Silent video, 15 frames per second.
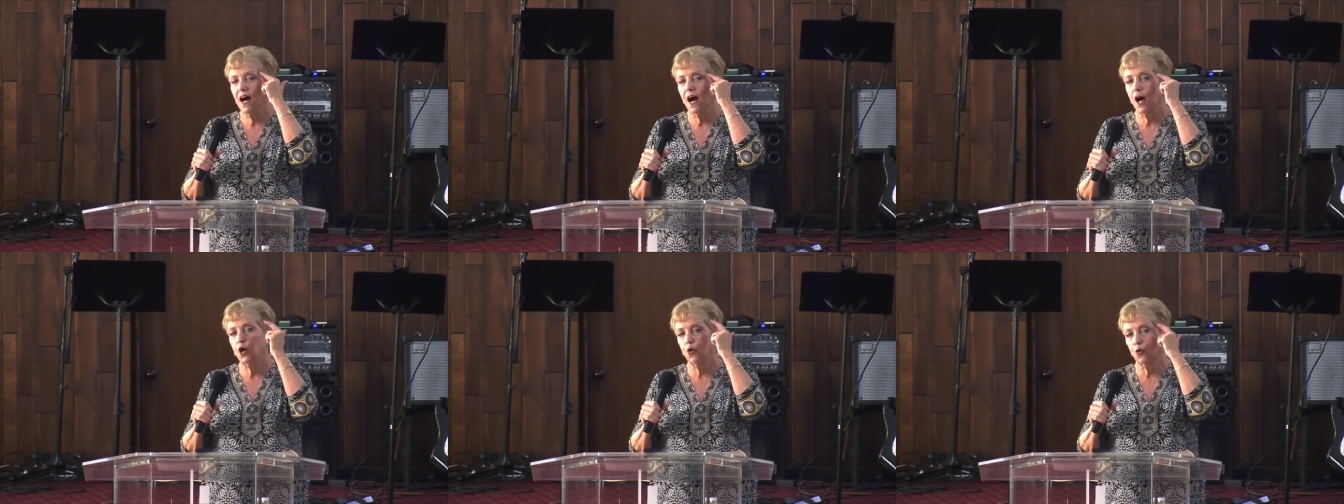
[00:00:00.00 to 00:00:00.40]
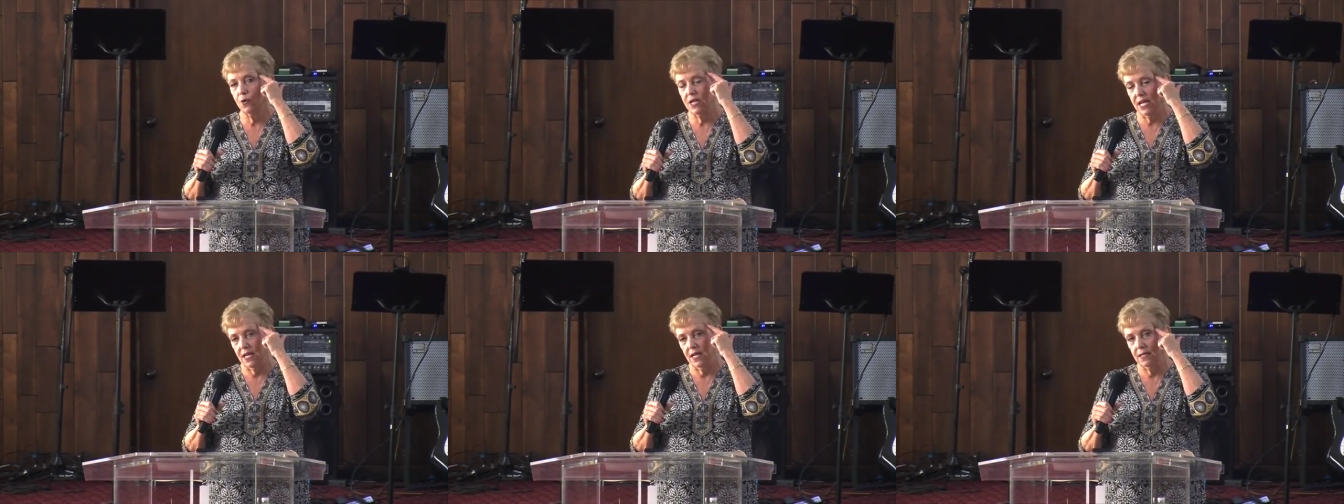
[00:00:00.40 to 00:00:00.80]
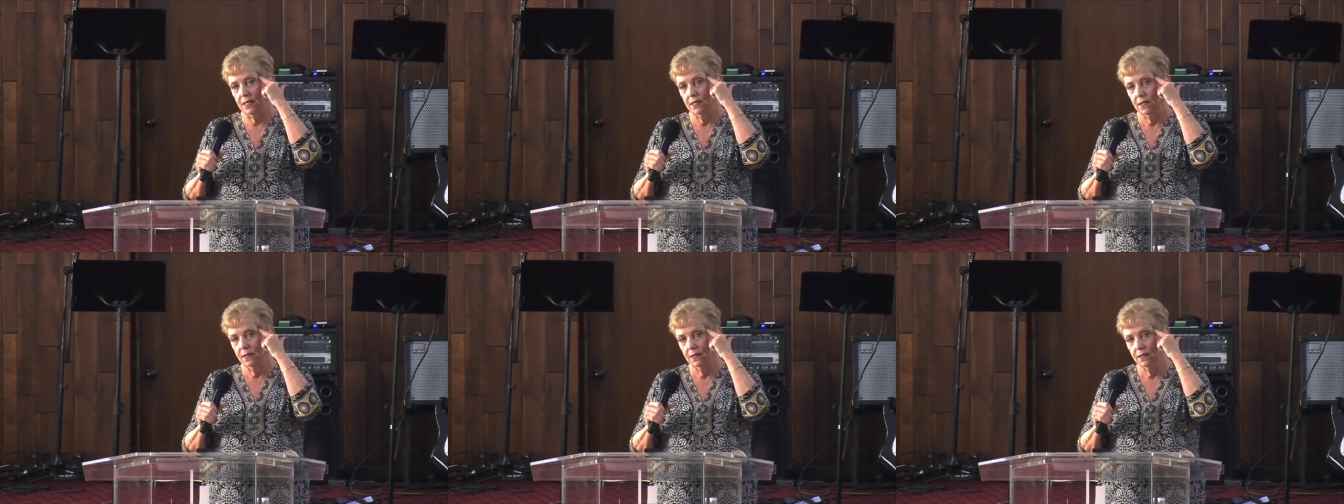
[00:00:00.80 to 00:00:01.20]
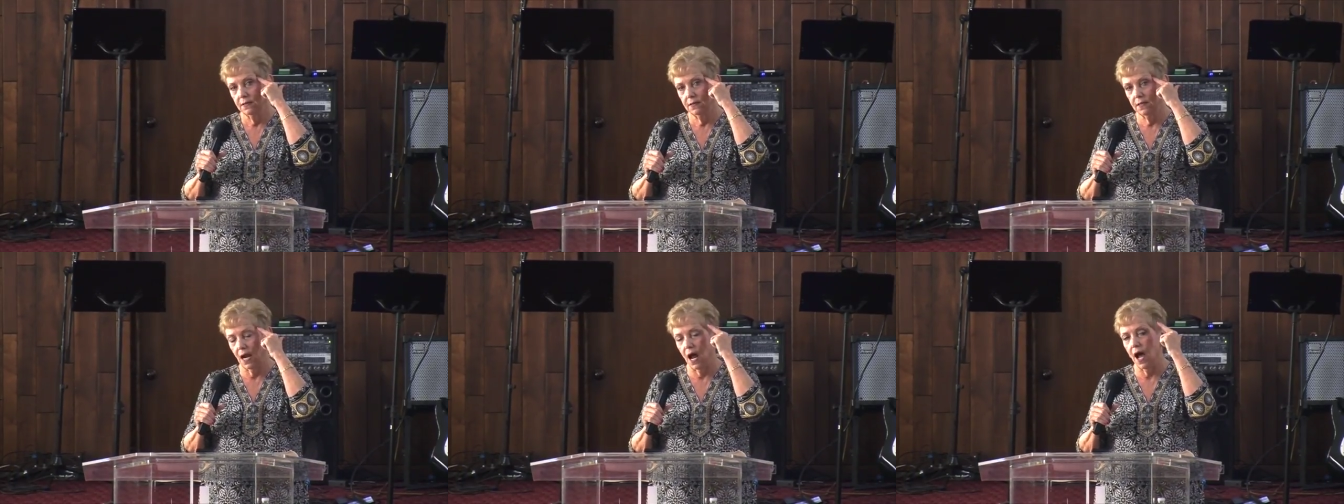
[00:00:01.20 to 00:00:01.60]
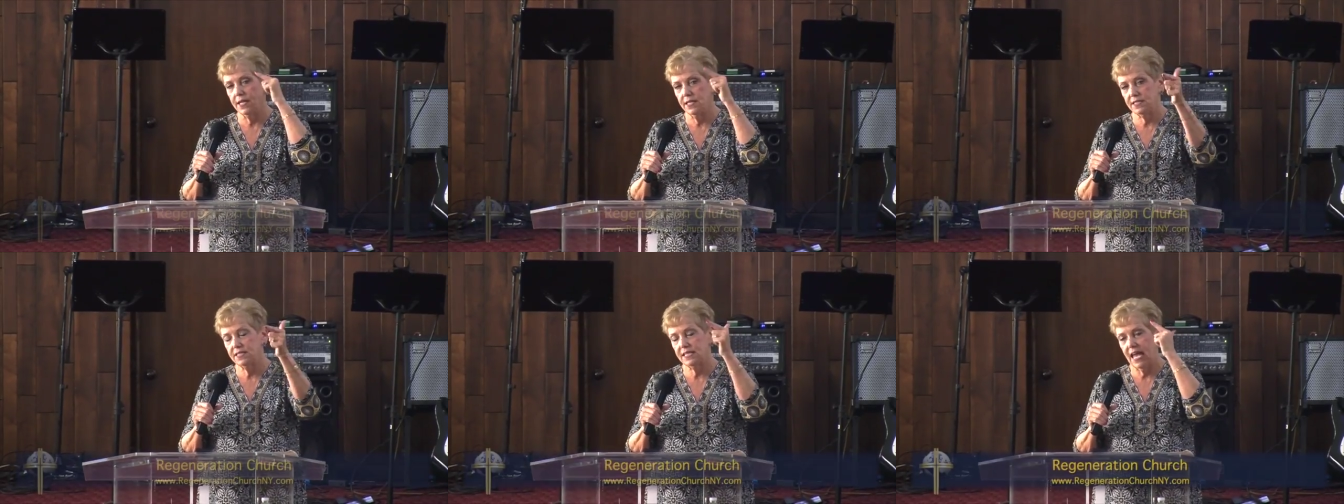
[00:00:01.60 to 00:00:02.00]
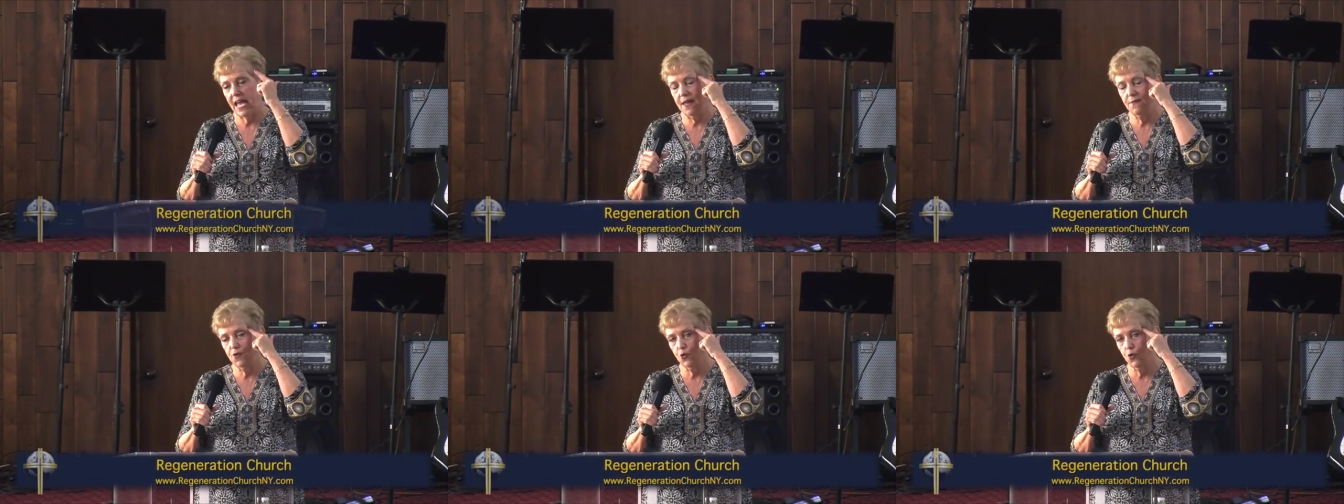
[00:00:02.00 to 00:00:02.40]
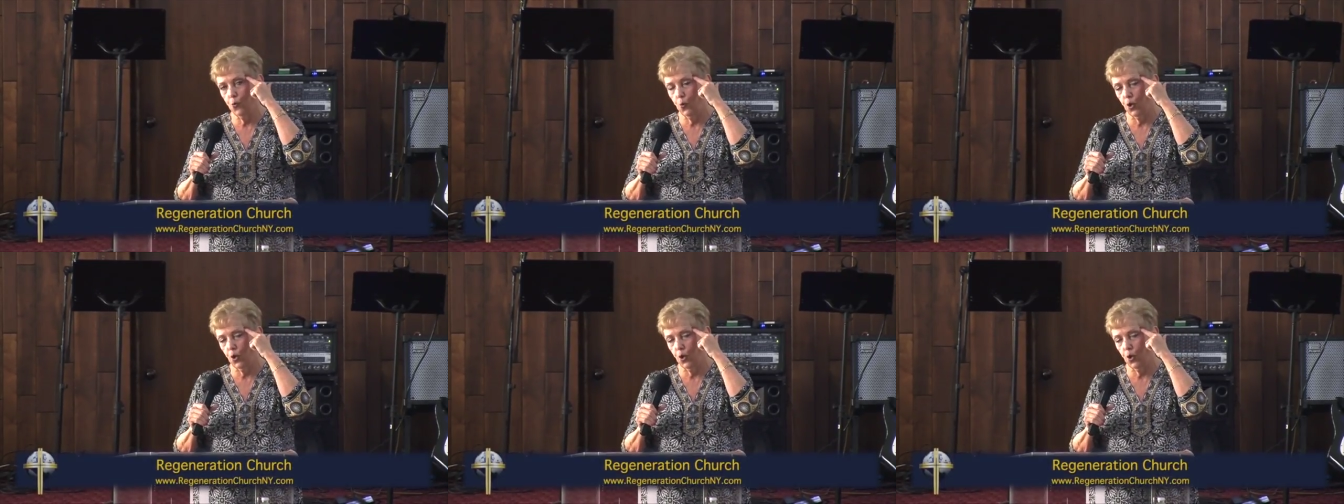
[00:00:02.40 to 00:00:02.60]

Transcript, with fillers: agreed that I gave you the